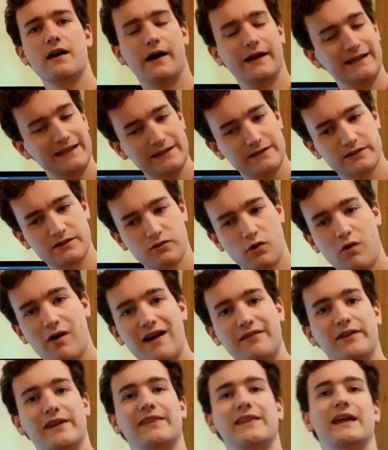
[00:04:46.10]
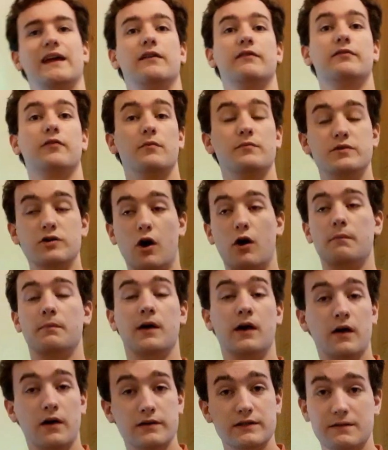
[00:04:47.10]
that I need to draw everything from top
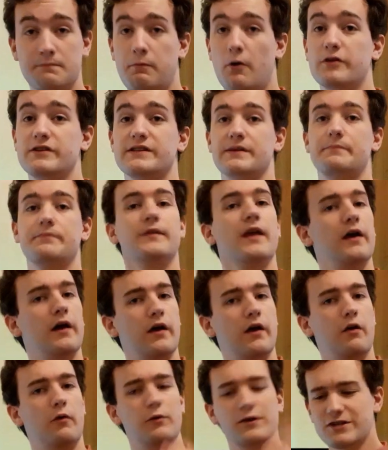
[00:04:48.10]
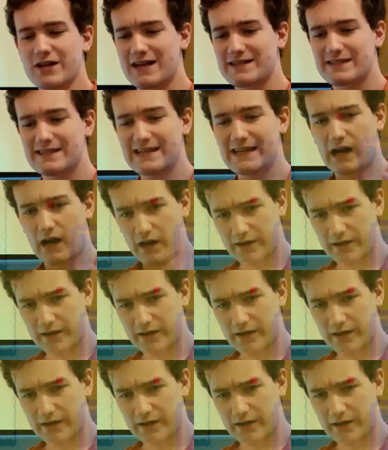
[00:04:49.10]
to bottom, which has the